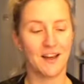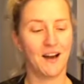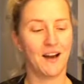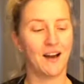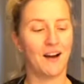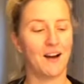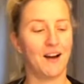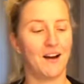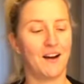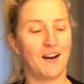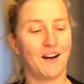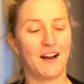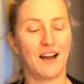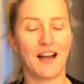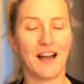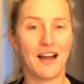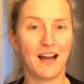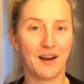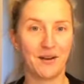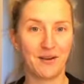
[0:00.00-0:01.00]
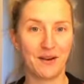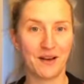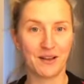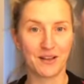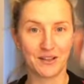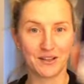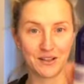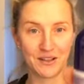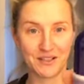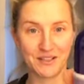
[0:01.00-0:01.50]
are our
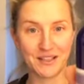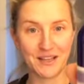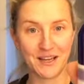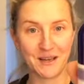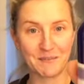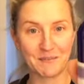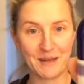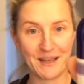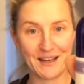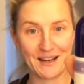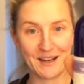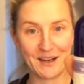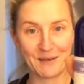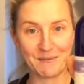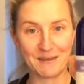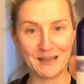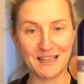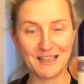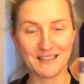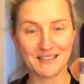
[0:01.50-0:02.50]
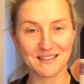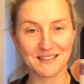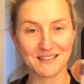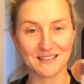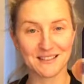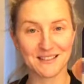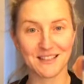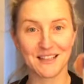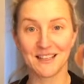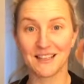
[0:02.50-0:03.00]
Goodnight Pillow
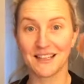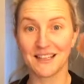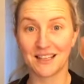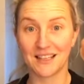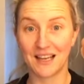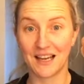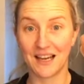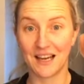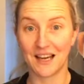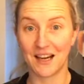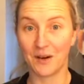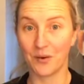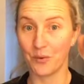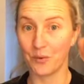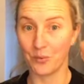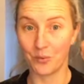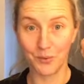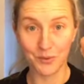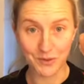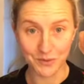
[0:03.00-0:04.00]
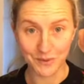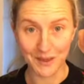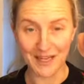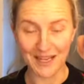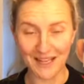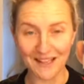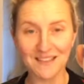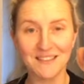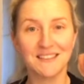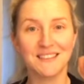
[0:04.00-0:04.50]
Mist,
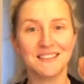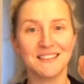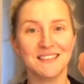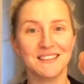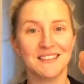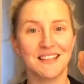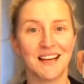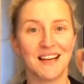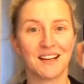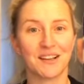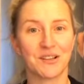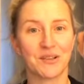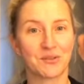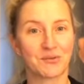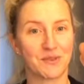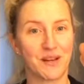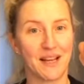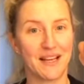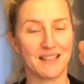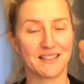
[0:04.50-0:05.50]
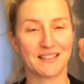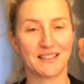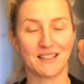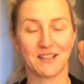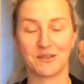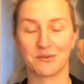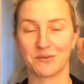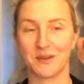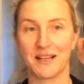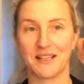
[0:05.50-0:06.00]
award-winning, great
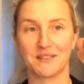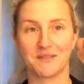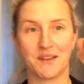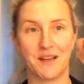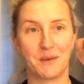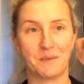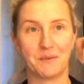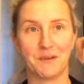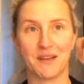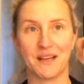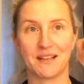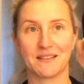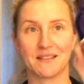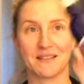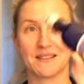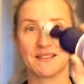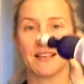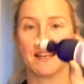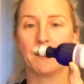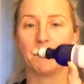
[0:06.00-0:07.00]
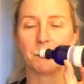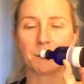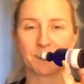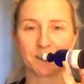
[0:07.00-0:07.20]
for helping you get to sleep.